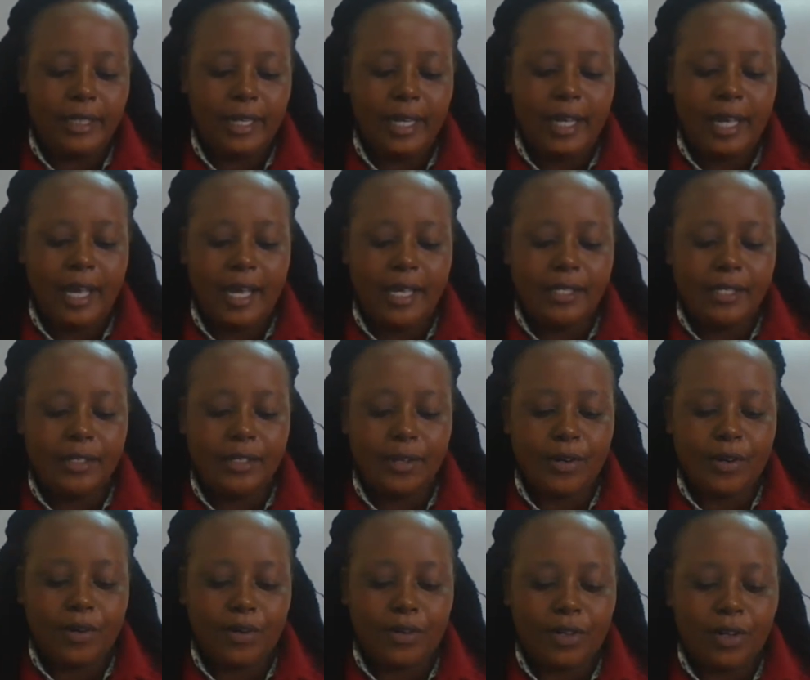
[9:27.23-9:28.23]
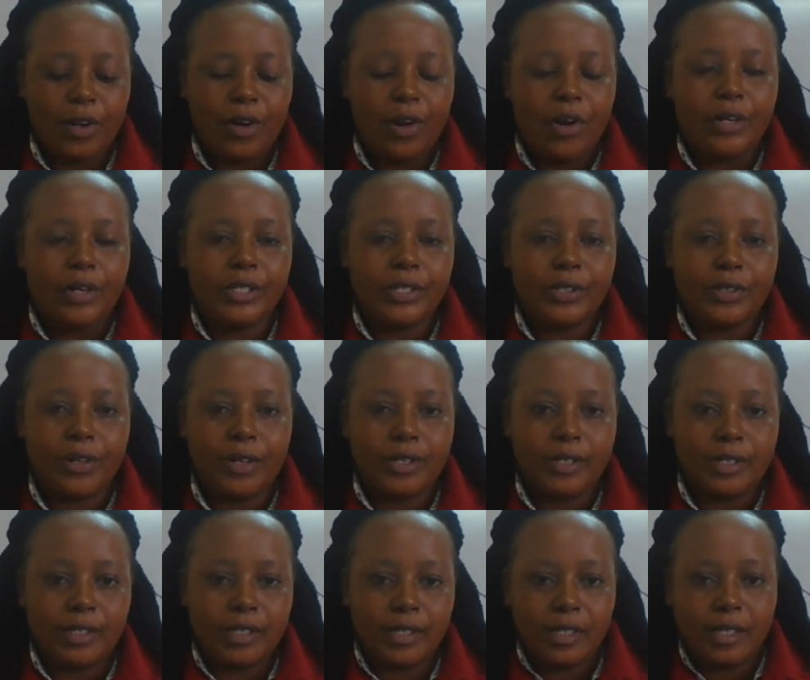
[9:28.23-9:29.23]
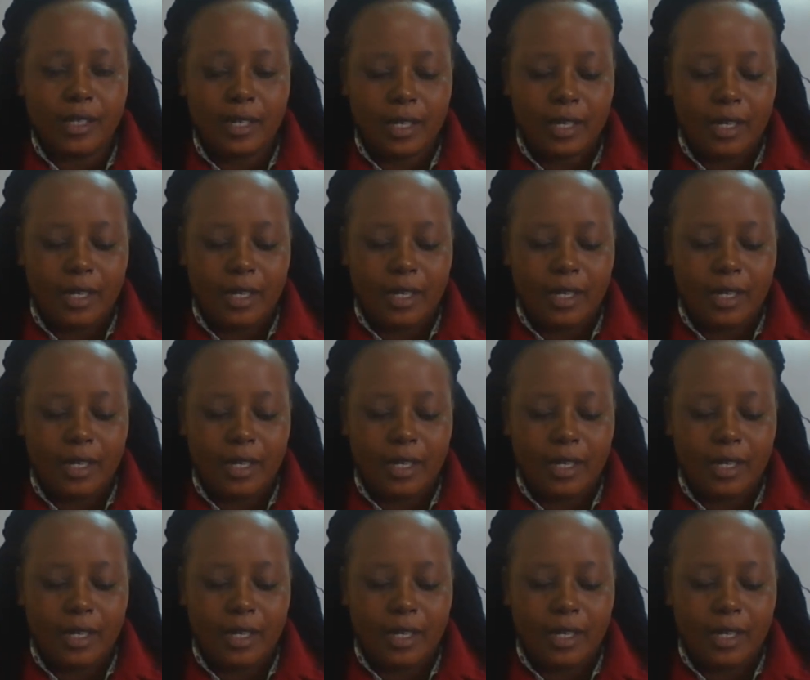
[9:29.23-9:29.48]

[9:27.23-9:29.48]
layers or horizons.